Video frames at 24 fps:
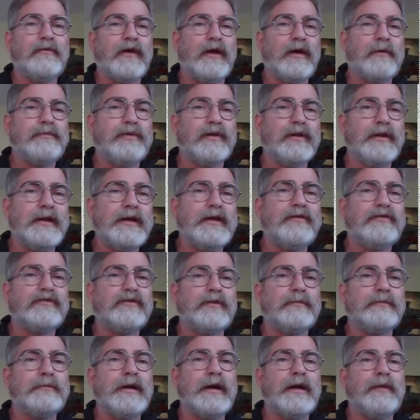their police
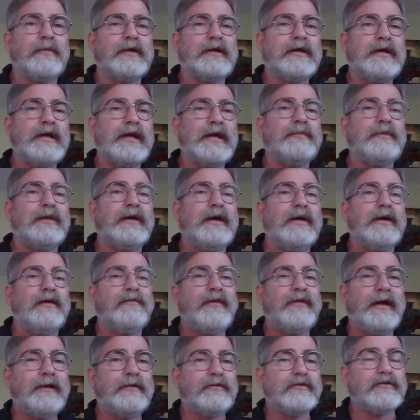to be able to keep
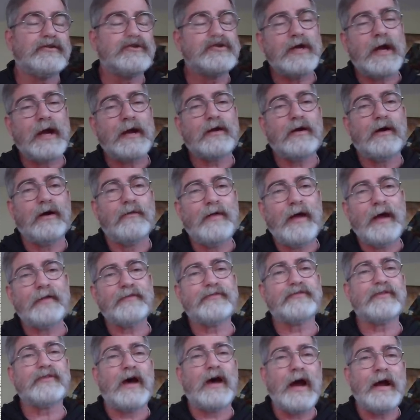things in check on that
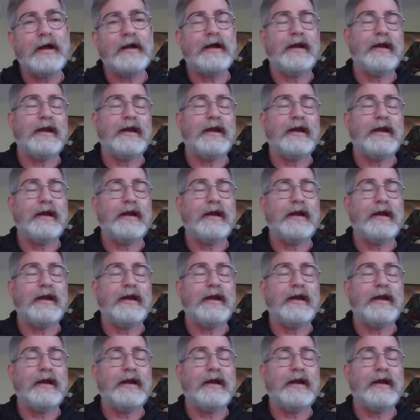side,